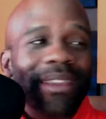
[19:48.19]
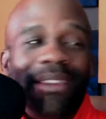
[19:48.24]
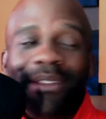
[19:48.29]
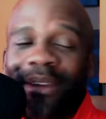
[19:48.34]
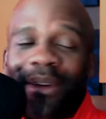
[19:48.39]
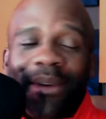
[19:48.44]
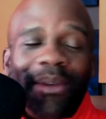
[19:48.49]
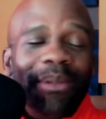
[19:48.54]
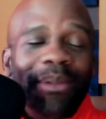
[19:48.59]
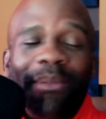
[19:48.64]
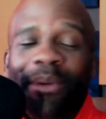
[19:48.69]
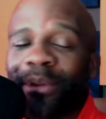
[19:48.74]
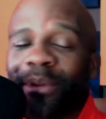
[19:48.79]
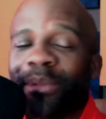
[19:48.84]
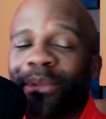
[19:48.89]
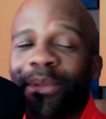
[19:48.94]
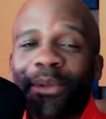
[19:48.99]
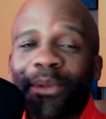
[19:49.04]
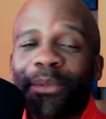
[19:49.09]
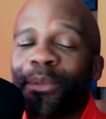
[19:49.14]
you know, in more,
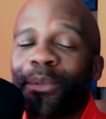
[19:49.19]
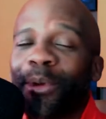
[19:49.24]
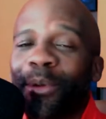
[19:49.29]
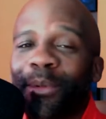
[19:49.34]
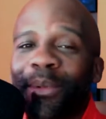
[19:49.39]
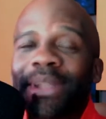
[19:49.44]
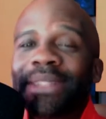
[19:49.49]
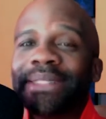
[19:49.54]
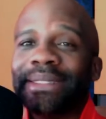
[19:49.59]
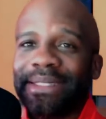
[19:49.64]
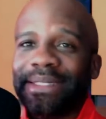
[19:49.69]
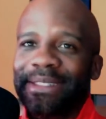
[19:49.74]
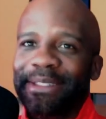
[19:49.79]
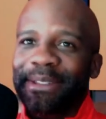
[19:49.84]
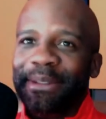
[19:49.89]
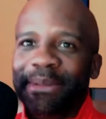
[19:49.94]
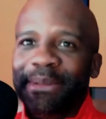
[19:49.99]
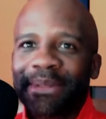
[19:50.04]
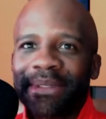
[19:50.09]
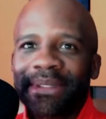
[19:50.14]
more, more recent
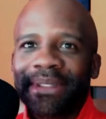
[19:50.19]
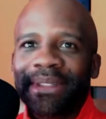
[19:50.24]
news.